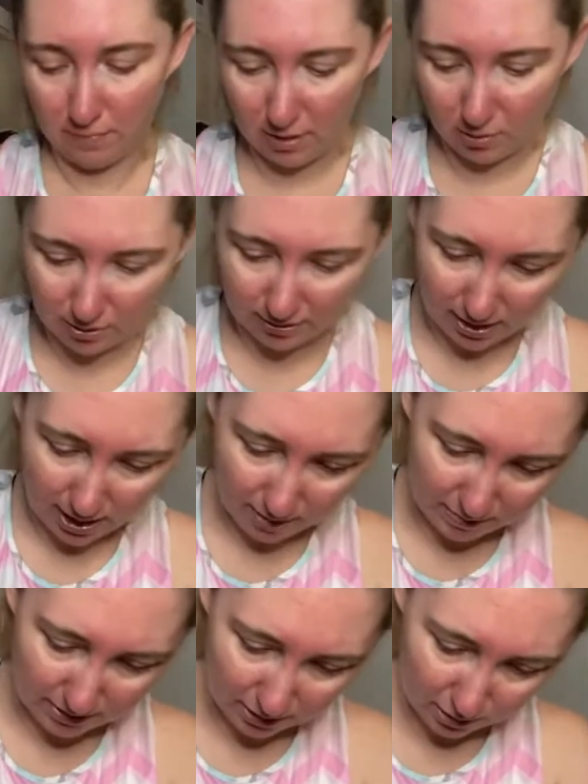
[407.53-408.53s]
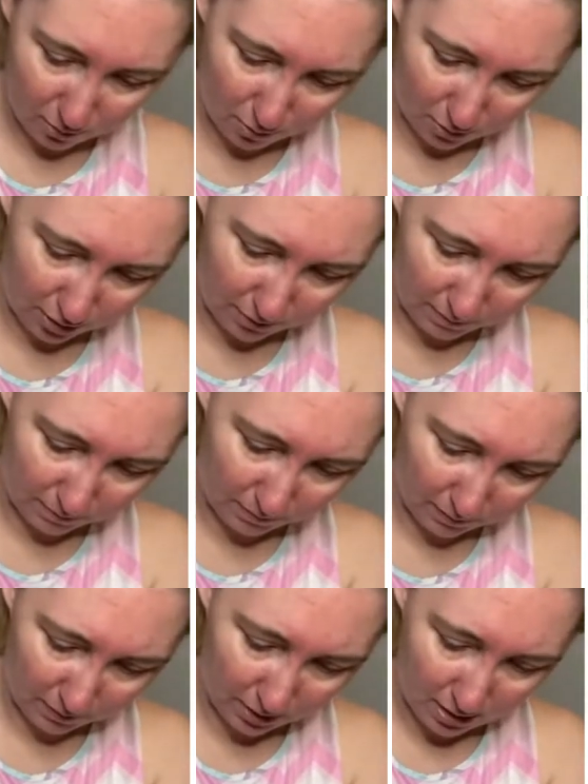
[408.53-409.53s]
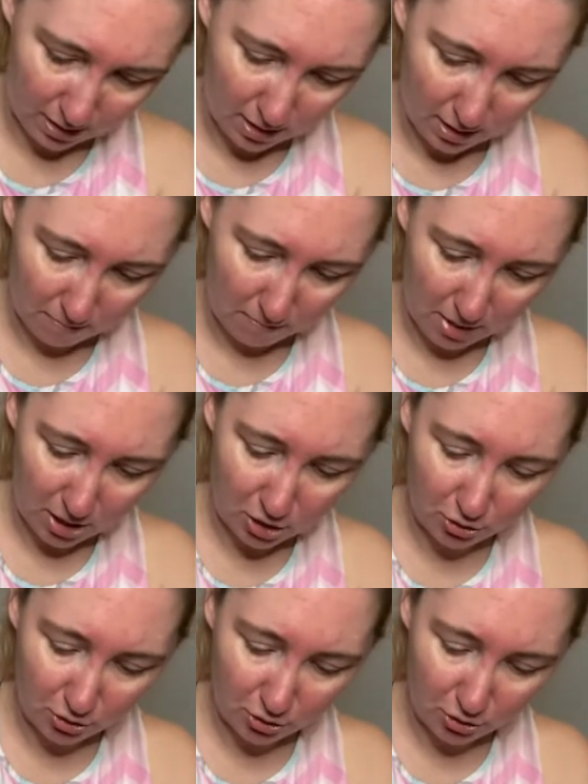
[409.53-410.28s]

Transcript: Of course, I missed a corner. Make